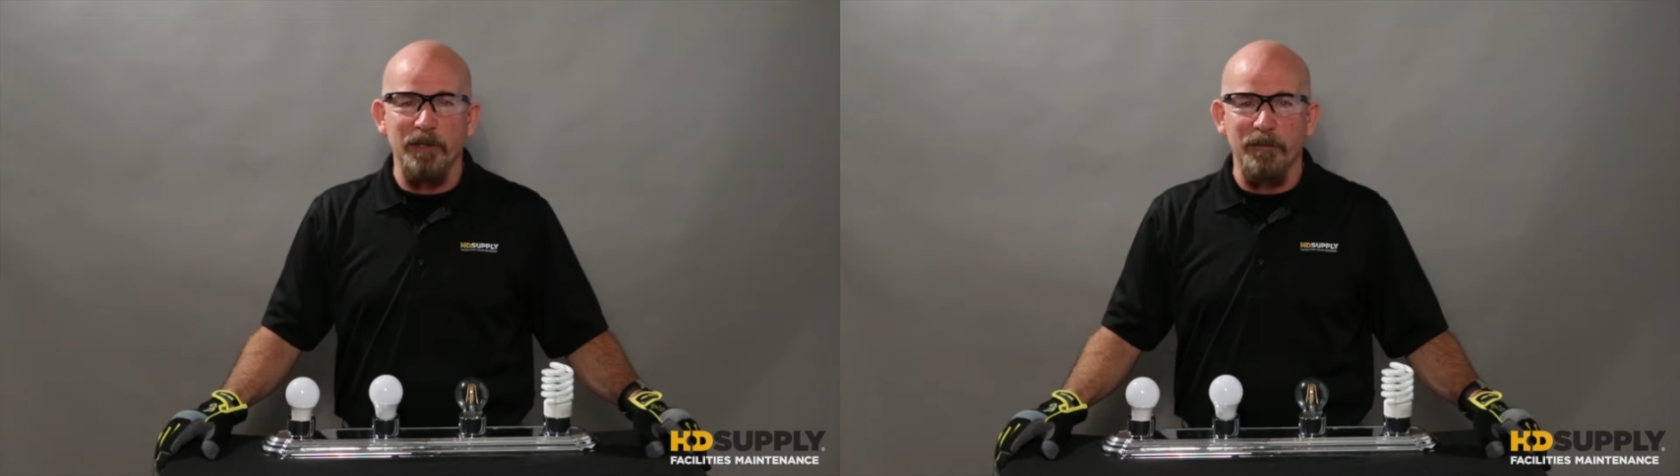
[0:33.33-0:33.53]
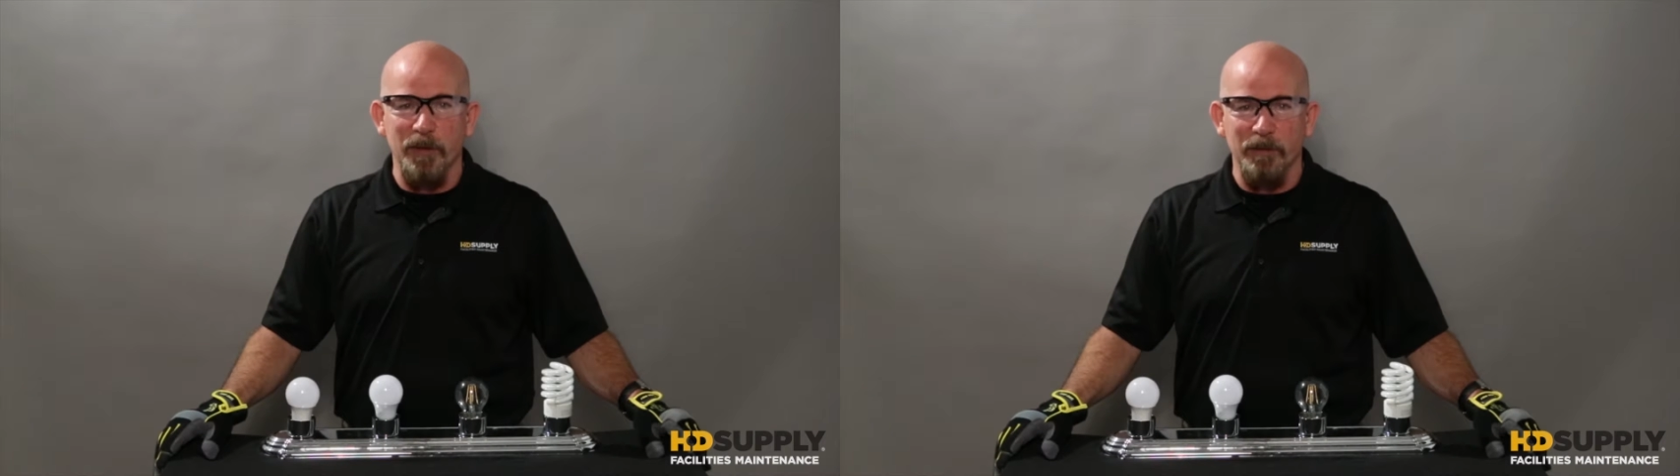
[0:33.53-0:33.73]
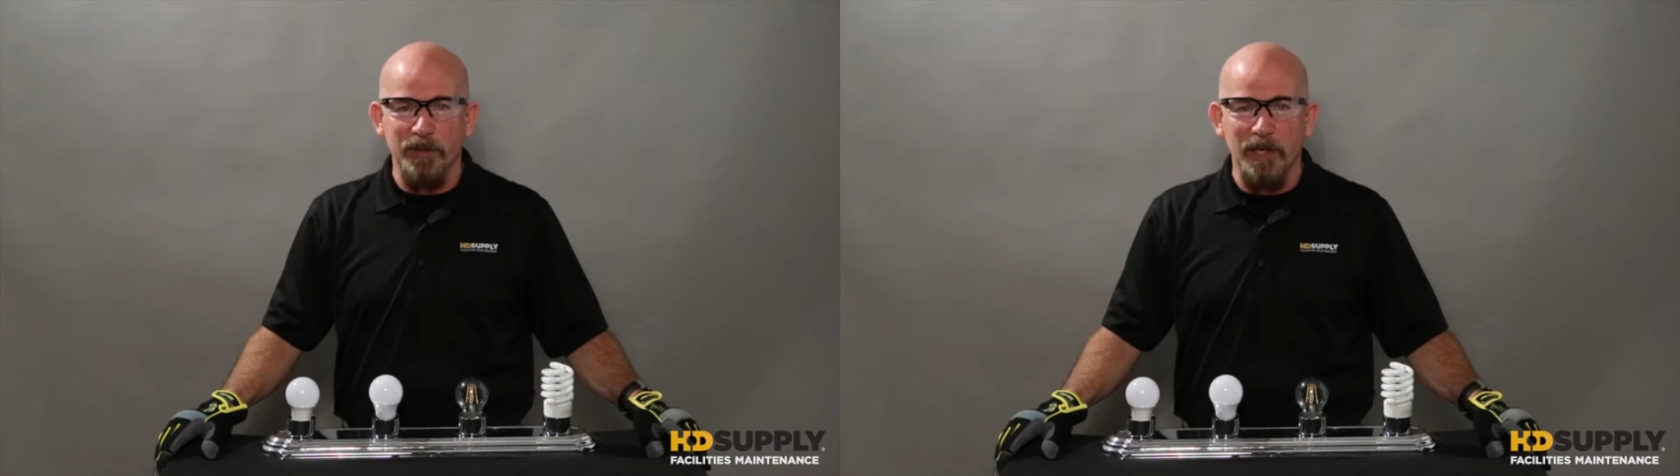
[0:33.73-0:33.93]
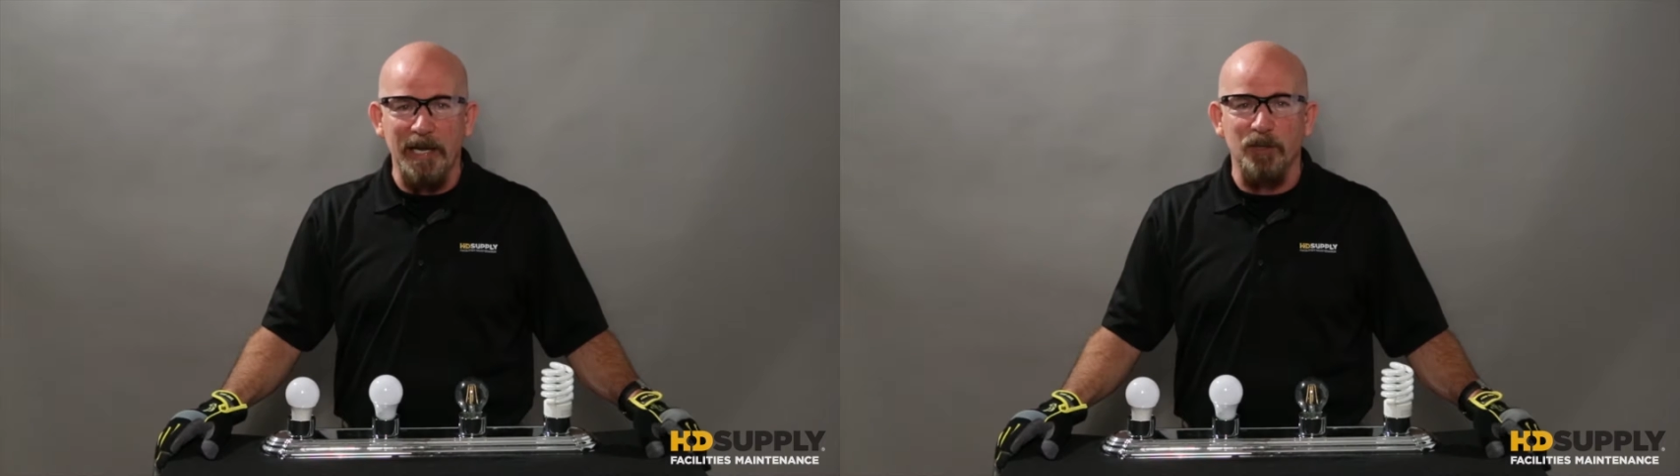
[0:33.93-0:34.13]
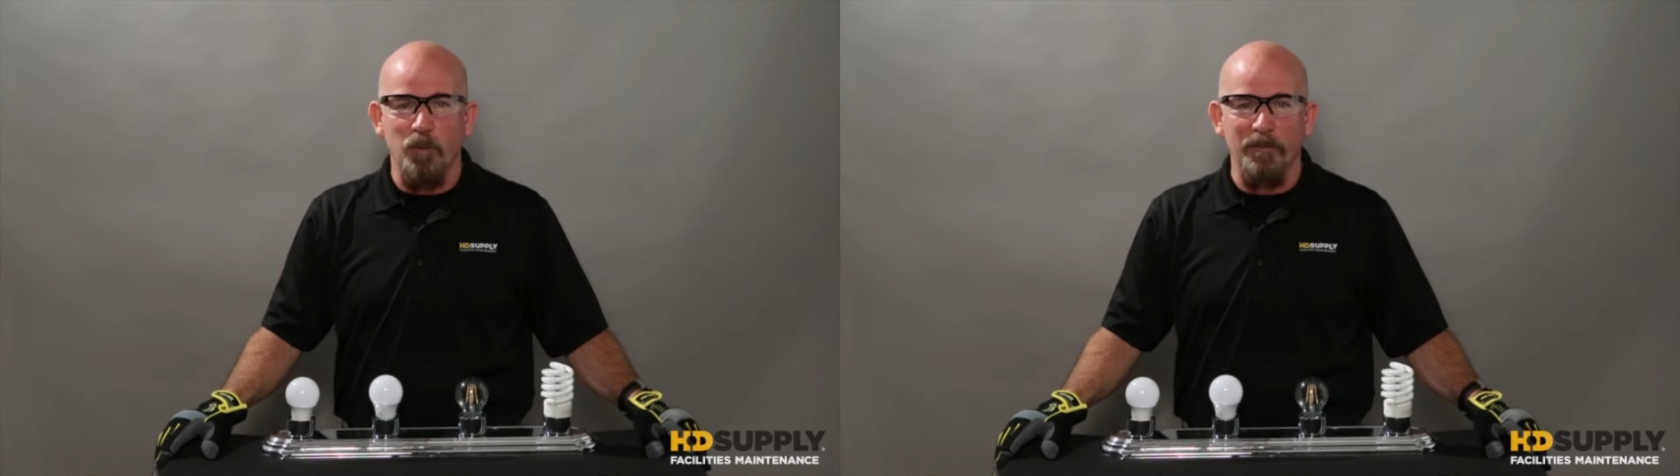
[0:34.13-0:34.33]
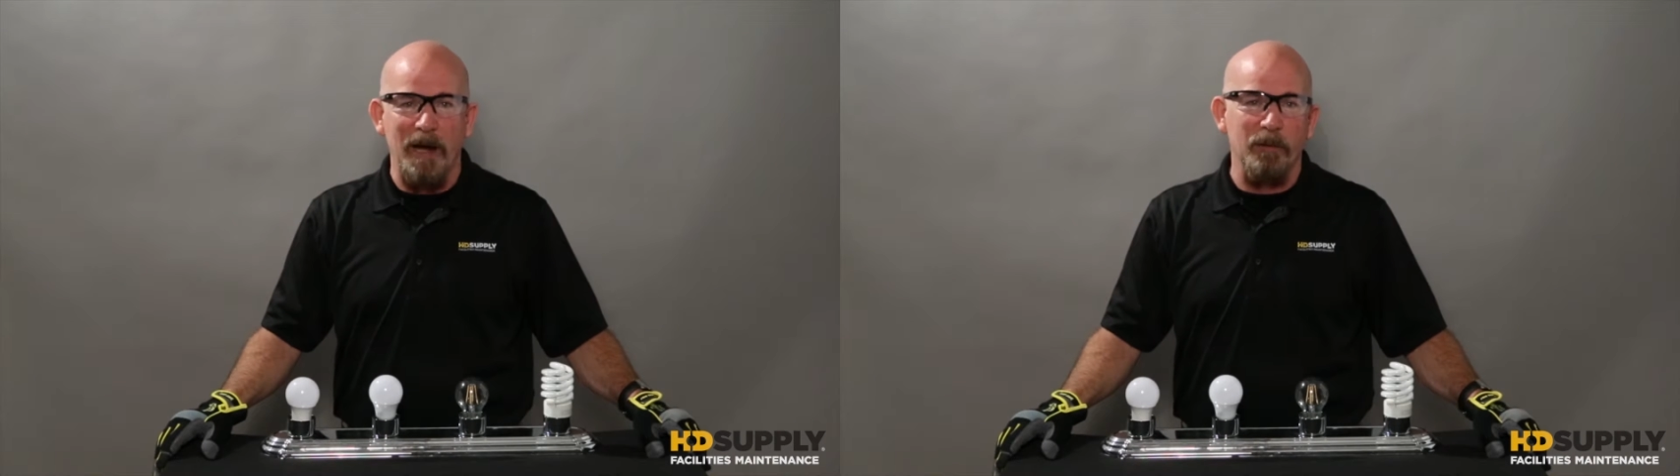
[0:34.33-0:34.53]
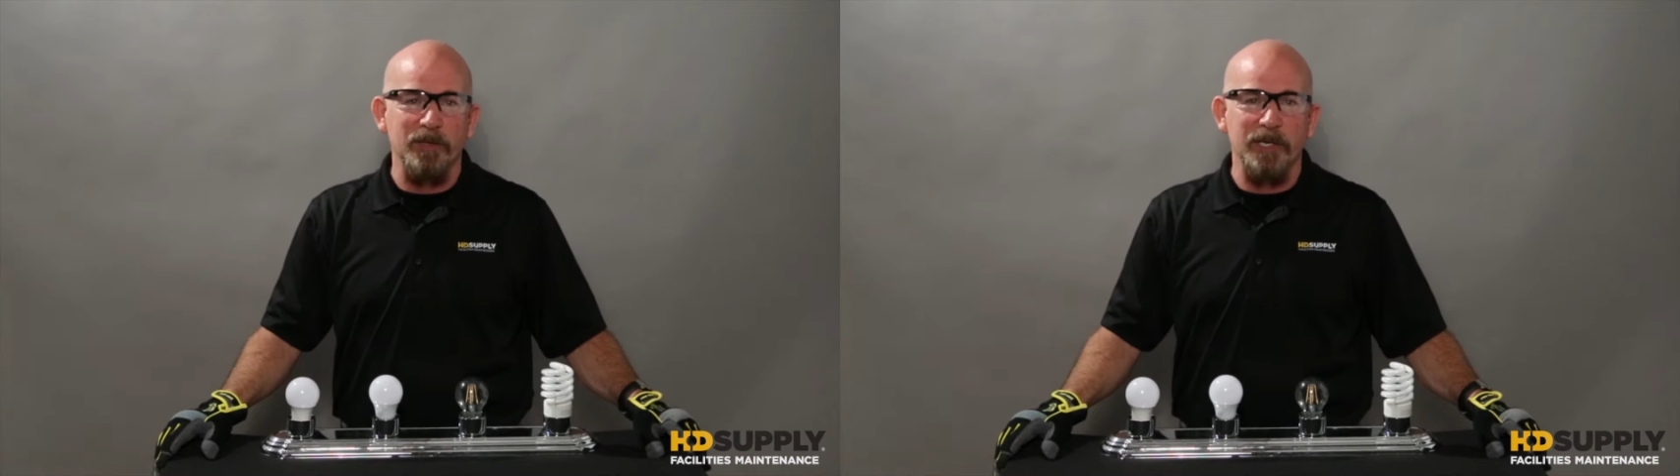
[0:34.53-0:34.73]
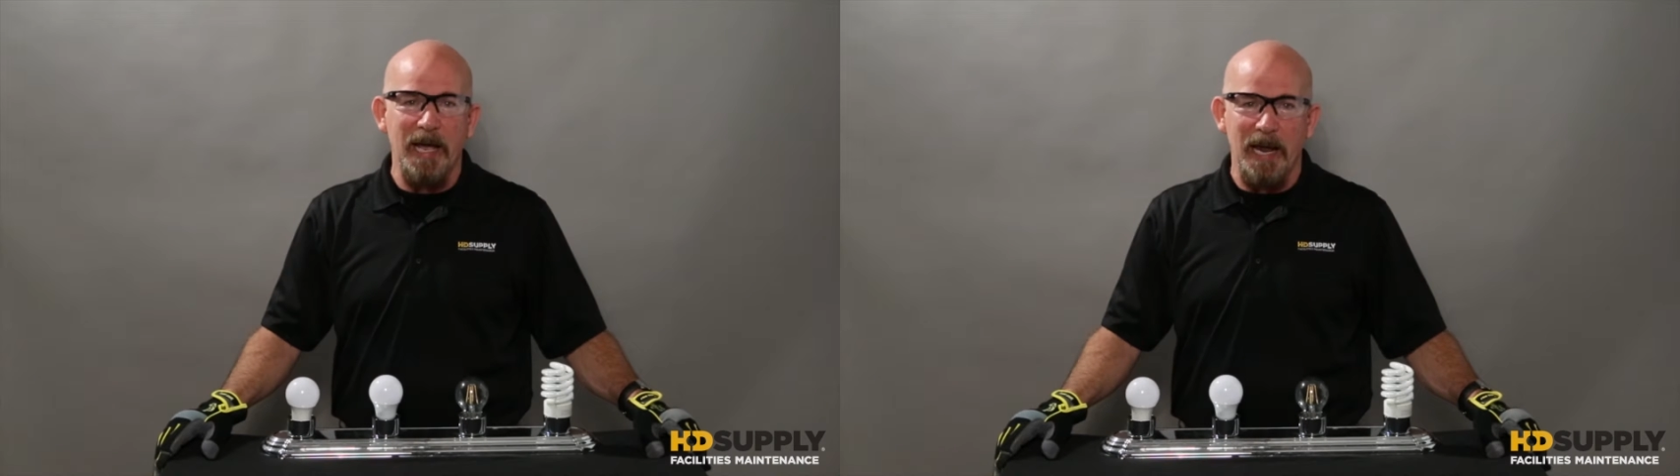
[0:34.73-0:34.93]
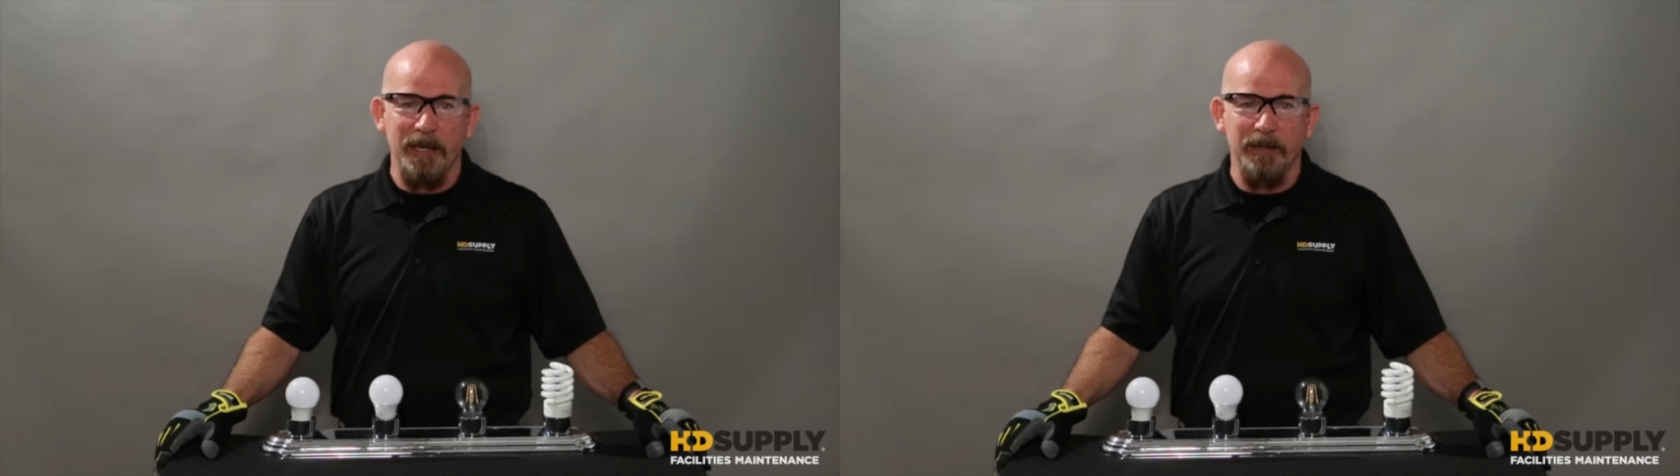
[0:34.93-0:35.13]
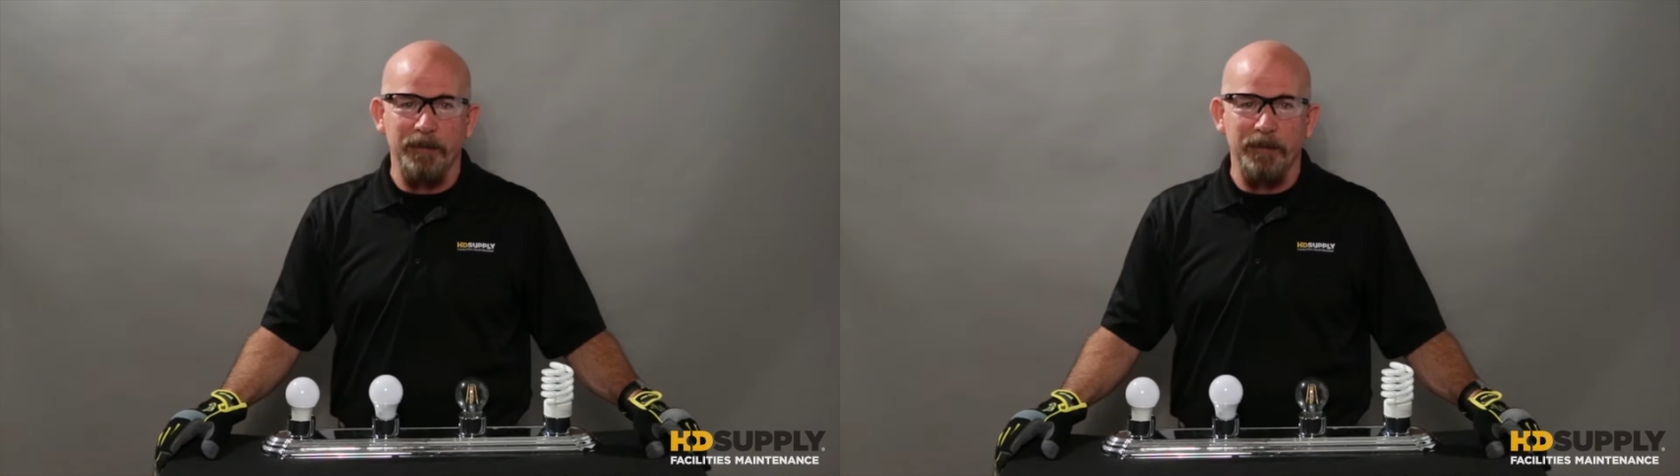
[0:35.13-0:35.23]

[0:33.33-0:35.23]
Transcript: of use at 12 hours a day.